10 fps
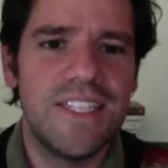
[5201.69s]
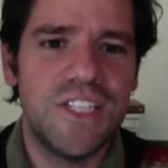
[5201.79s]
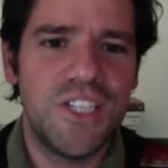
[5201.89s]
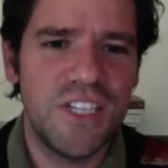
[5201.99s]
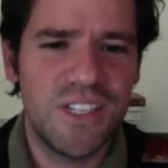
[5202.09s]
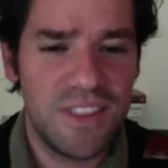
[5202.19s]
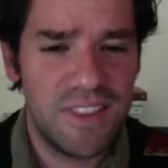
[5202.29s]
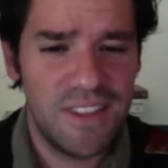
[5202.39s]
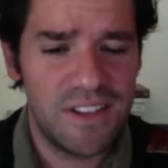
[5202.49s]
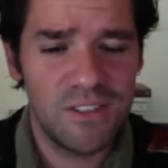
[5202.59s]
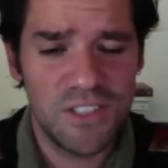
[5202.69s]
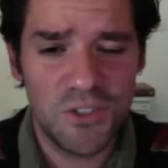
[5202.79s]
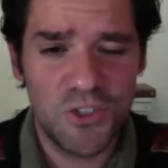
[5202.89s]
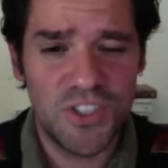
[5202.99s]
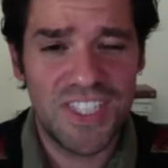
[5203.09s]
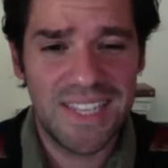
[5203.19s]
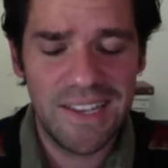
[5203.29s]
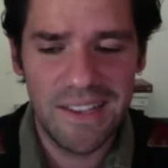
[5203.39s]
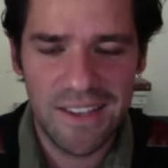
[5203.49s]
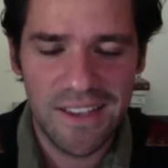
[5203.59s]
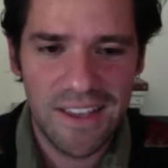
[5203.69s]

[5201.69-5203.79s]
change the constitution's sake,